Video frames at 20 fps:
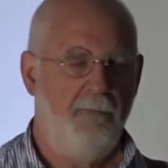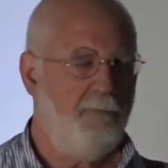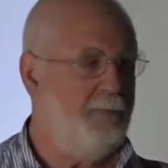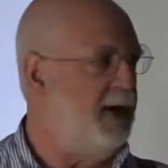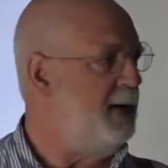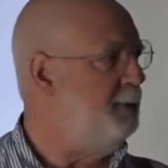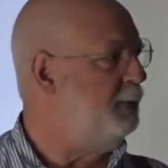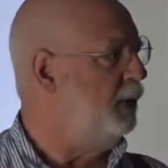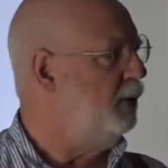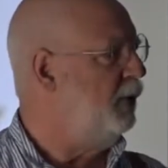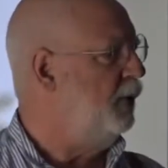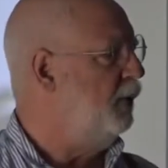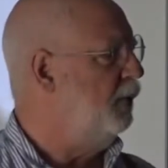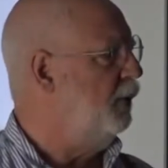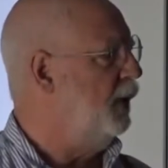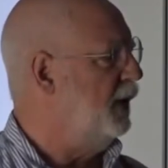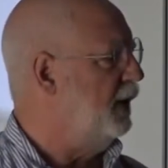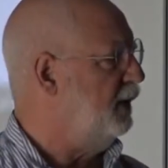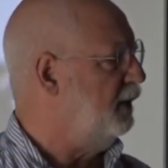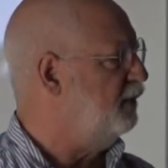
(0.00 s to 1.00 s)
People who
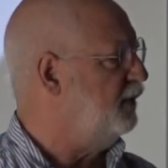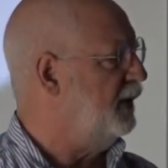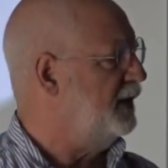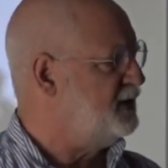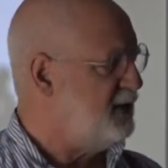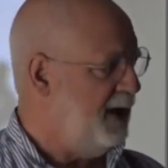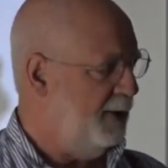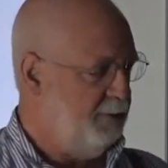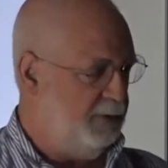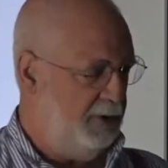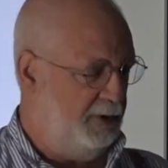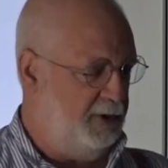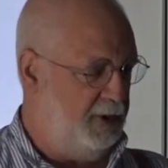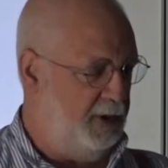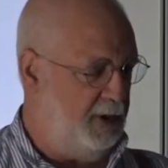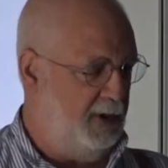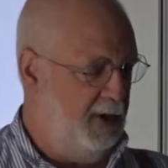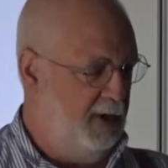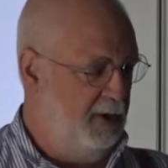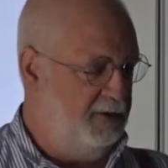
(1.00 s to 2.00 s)
worked, for example,
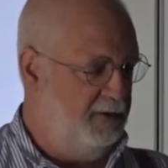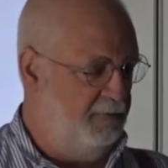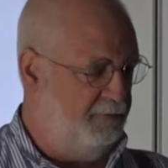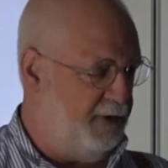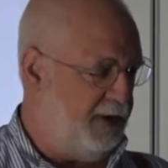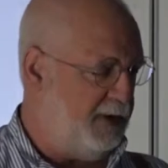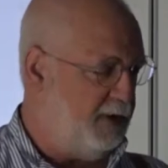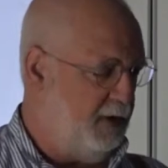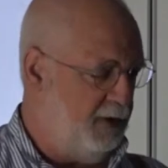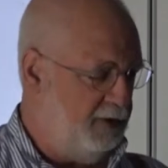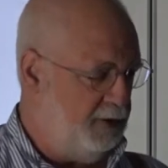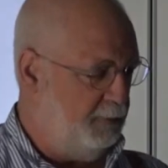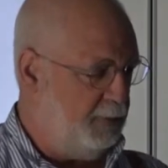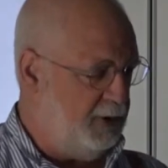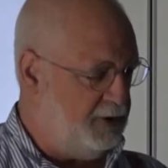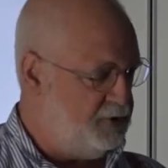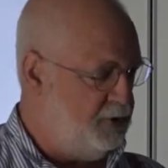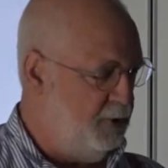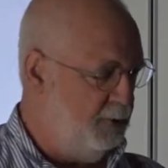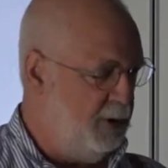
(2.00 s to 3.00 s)
the vicar, the
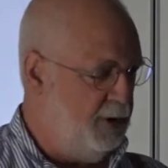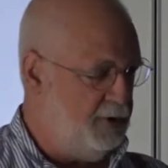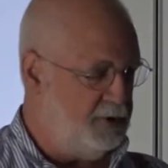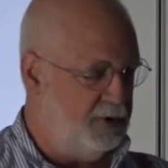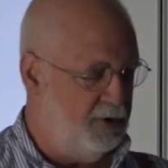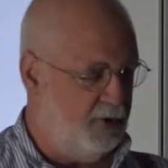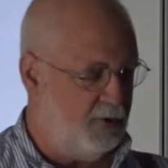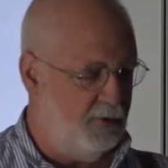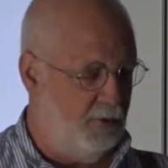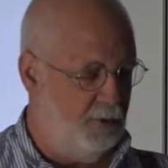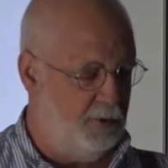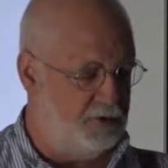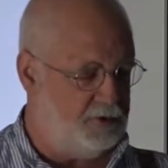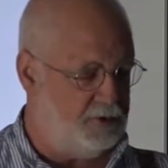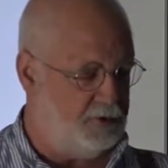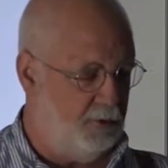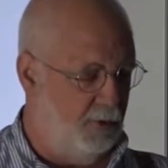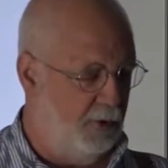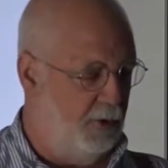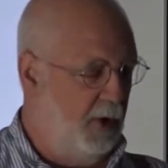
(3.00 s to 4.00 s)
person who worked in the corner
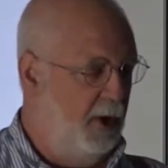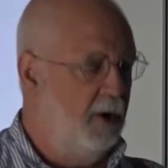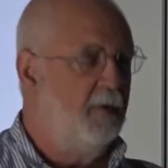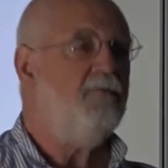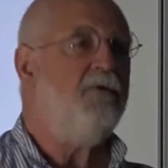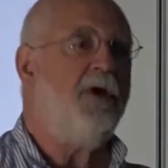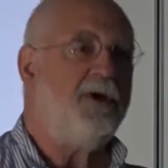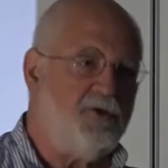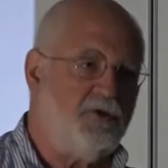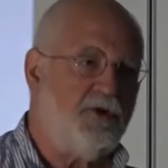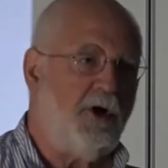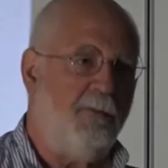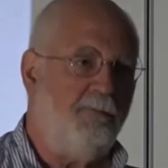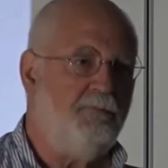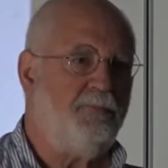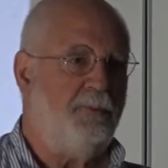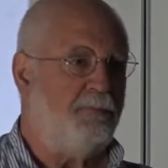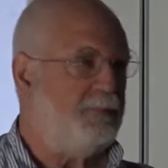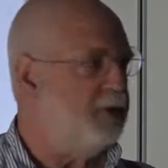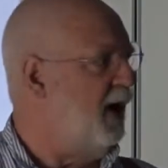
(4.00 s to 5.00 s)
store, restaurant
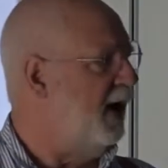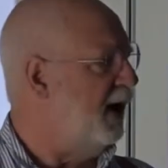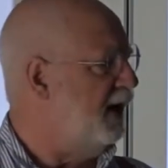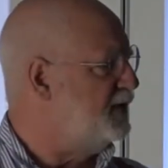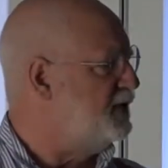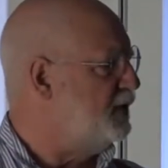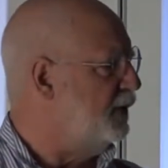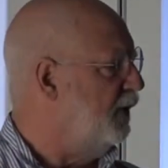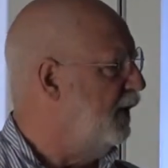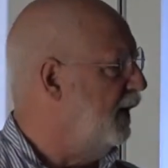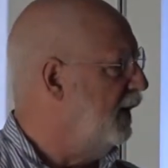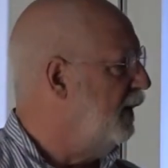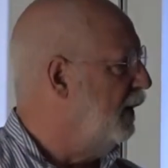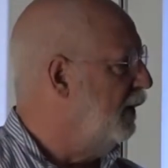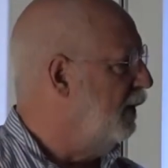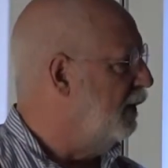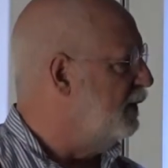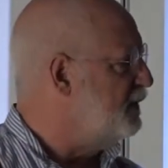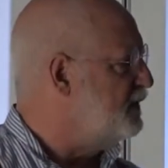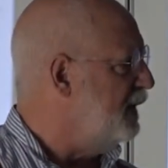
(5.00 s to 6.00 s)
proprietor,
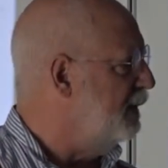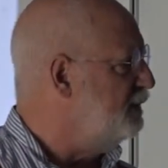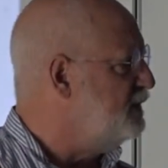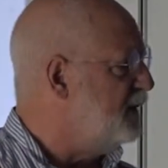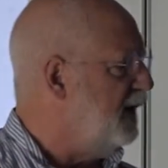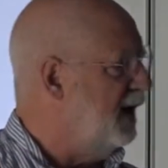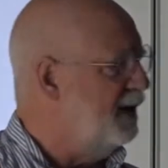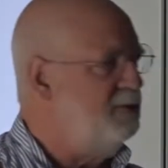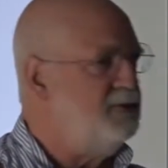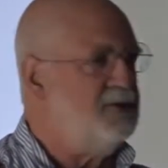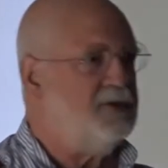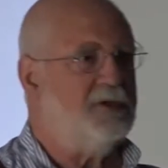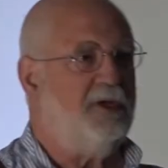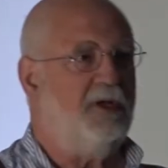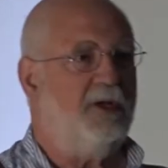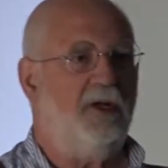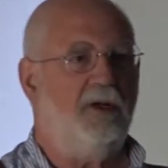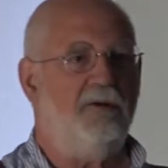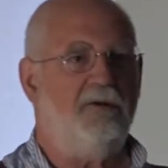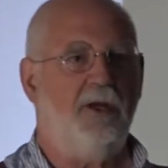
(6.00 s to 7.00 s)
or sometimes the